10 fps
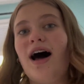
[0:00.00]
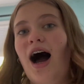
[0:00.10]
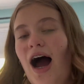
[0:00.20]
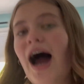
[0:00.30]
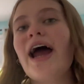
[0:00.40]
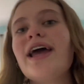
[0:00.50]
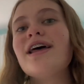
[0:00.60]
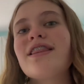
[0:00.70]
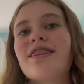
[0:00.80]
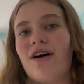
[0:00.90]
I
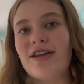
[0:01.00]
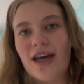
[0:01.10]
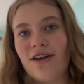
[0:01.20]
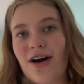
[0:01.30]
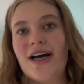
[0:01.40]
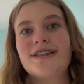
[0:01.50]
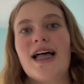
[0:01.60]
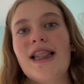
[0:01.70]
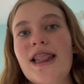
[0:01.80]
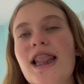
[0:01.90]
thought that you guys
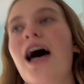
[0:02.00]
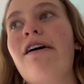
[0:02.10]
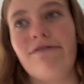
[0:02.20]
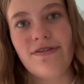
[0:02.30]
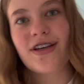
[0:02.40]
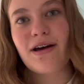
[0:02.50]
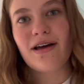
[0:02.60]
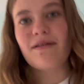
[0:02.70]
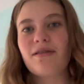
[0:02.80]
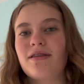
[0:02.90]
loved
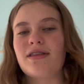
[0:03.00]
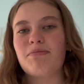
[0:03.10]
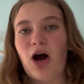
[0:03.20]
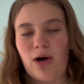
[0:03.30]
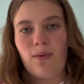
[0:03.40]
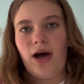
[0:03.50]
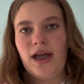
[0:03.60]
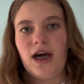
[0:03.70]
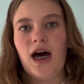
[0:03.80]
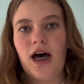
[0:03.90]
part
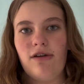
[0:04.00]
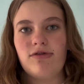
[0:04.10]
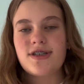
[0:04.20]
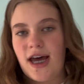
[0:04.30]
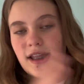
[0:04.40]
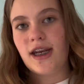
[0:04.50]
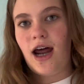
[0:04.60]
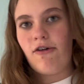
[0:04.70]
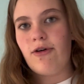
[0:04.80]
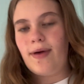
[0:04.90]
one of styling an
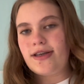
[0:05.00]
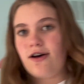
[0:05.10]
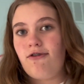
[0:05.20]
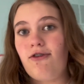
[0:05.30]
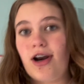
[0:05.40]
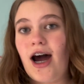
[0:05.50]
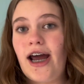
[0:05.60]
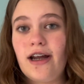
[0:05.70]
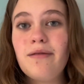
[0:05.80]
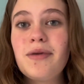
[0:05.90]
outfit based off of one
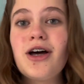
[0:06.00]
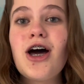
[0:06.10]
item.